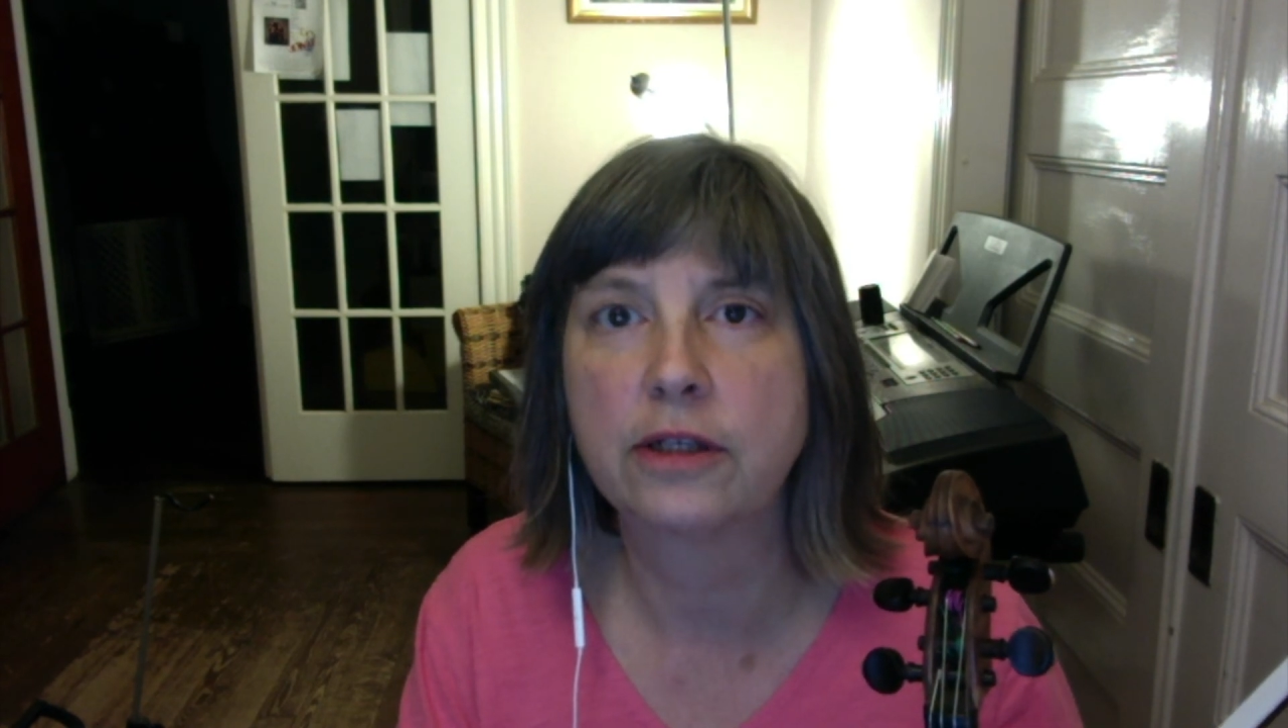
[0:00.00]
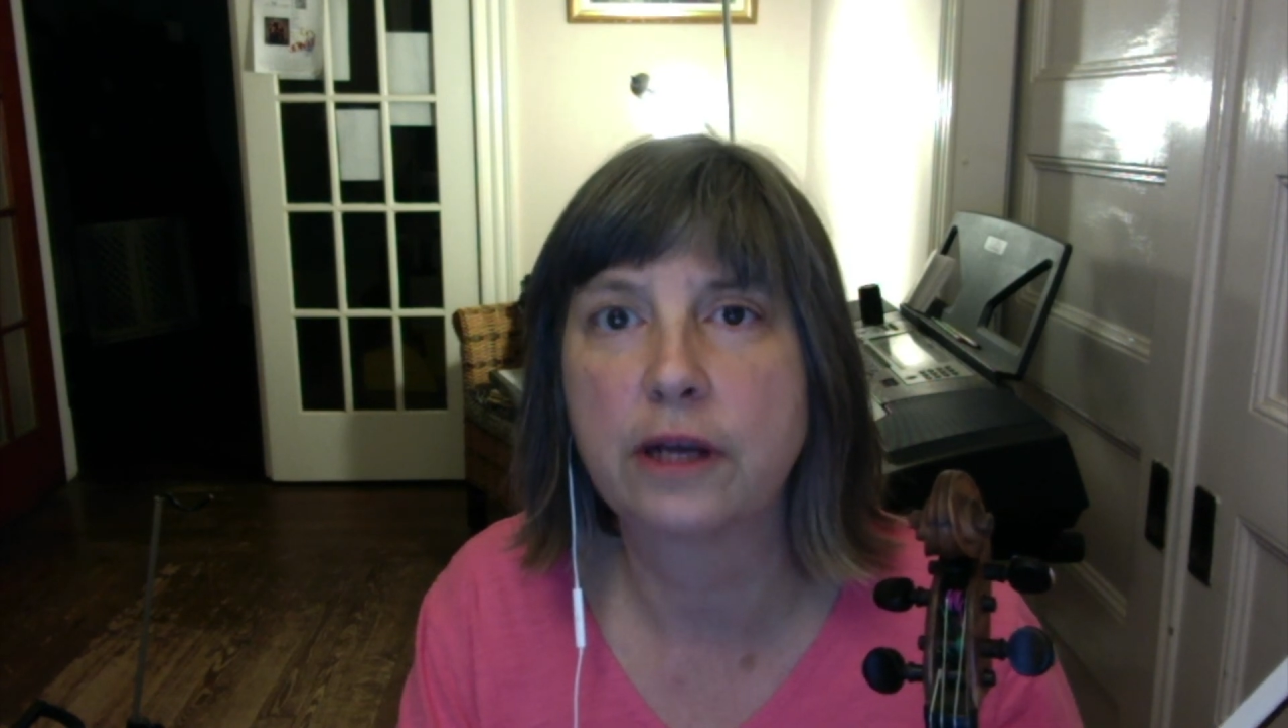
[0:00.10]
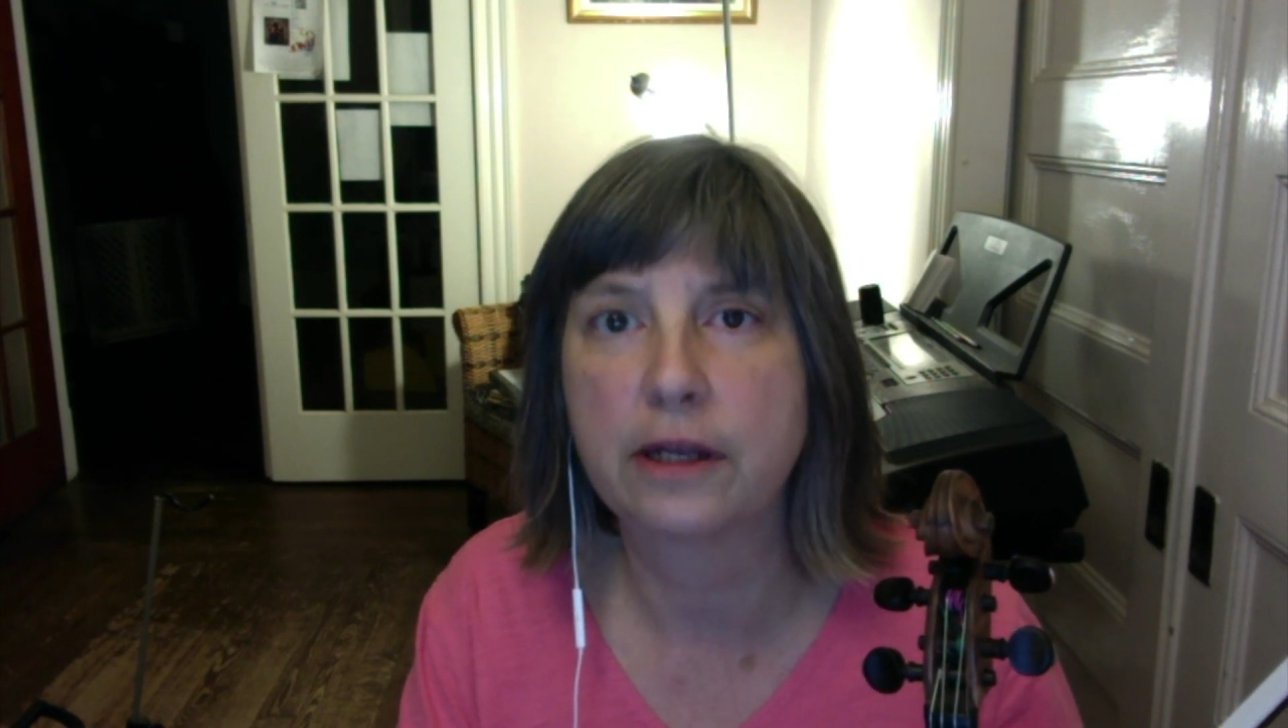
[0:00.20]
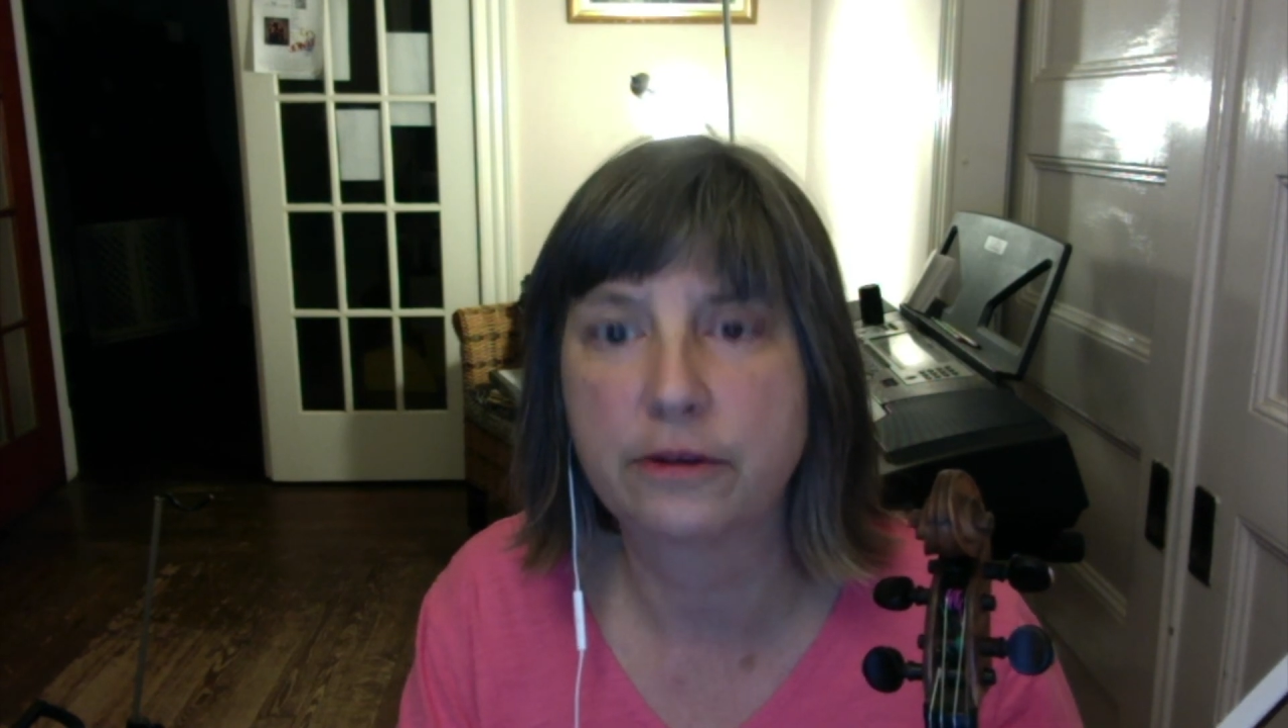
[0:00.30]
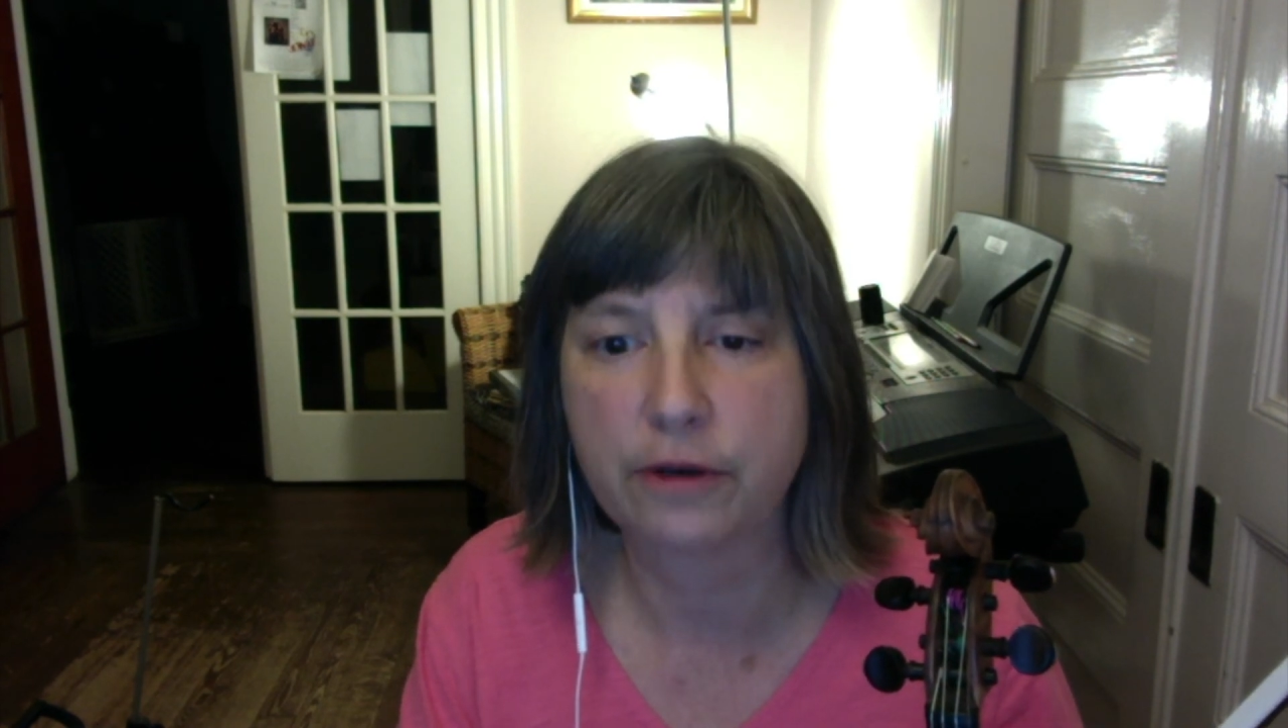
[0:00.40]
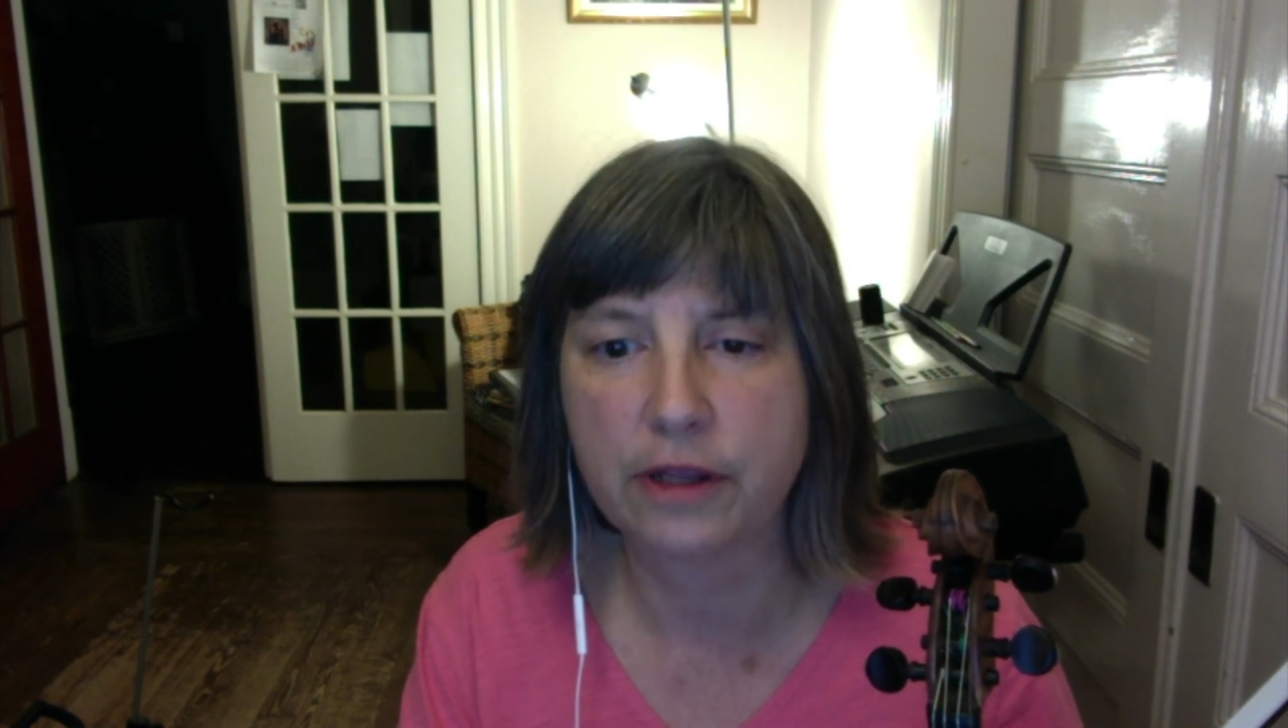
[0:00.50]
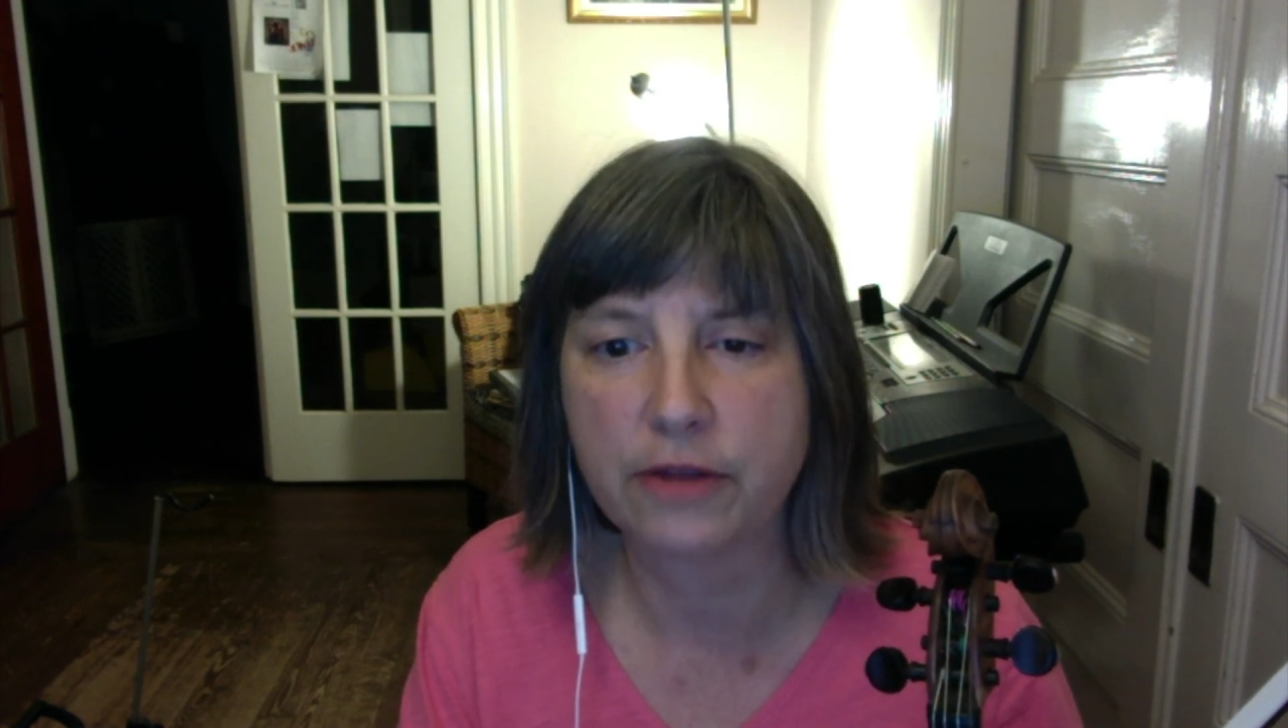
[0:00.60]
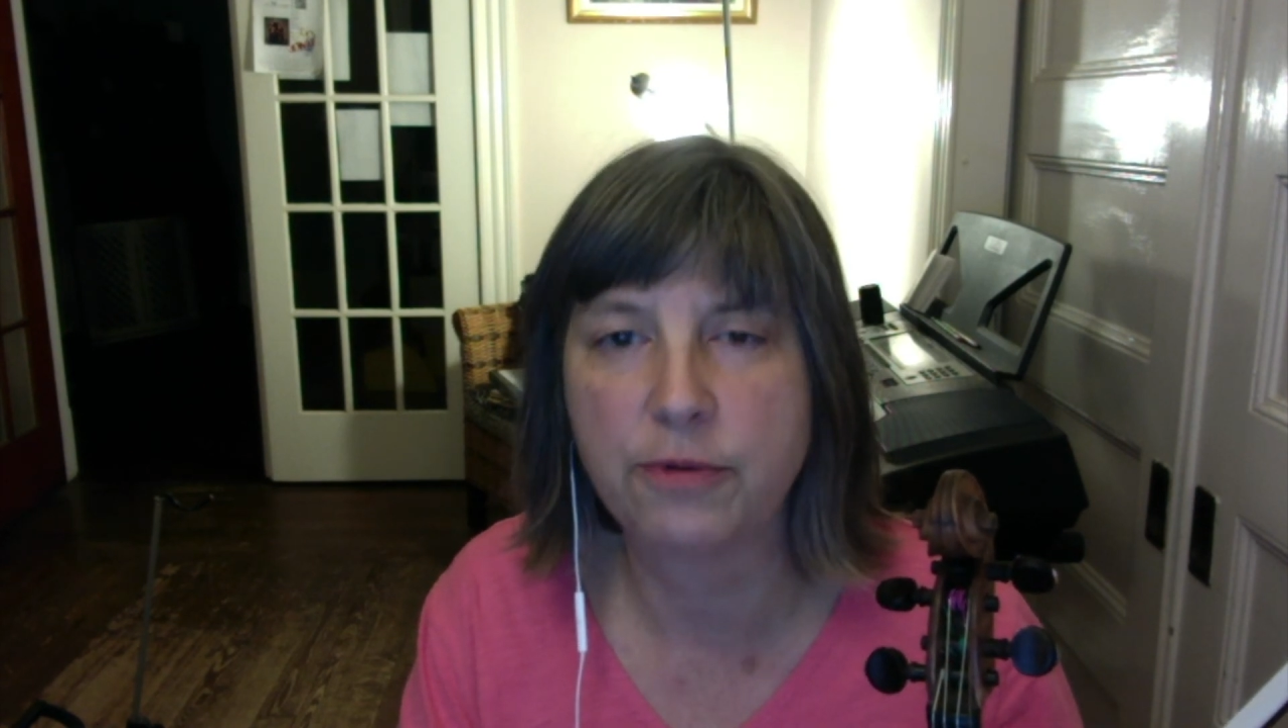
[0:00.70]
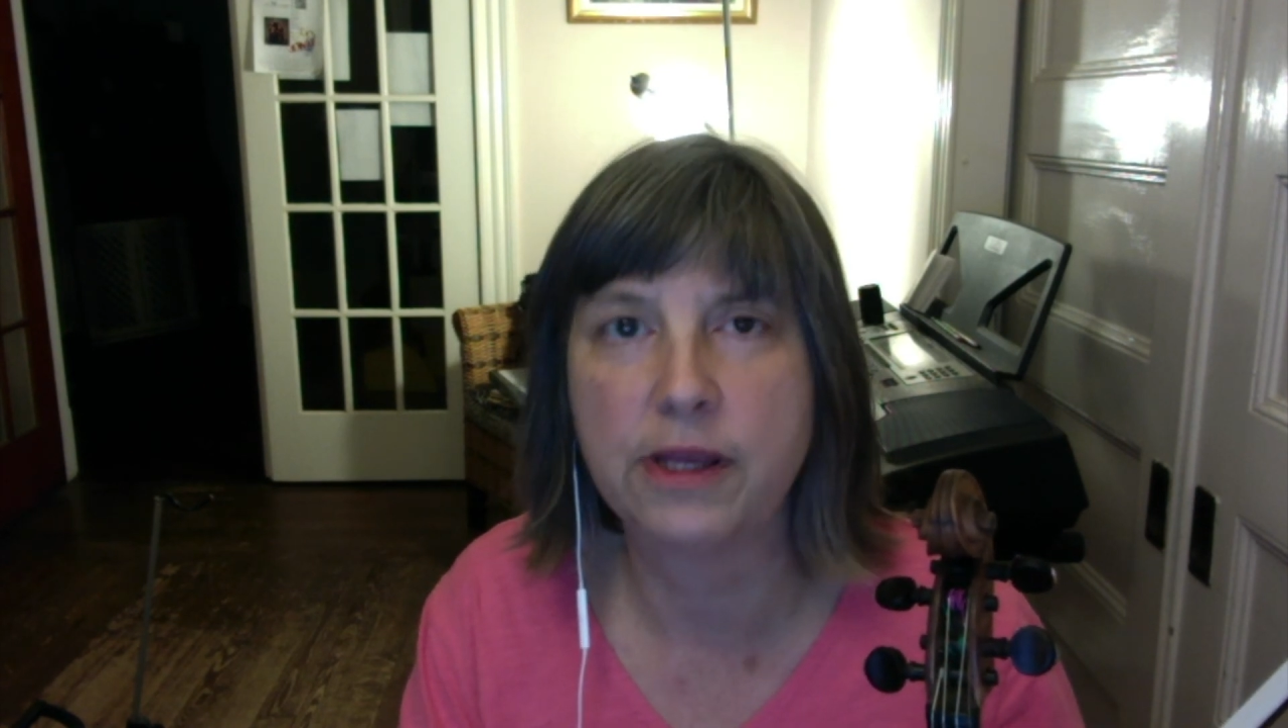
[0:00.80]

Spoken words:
at 33.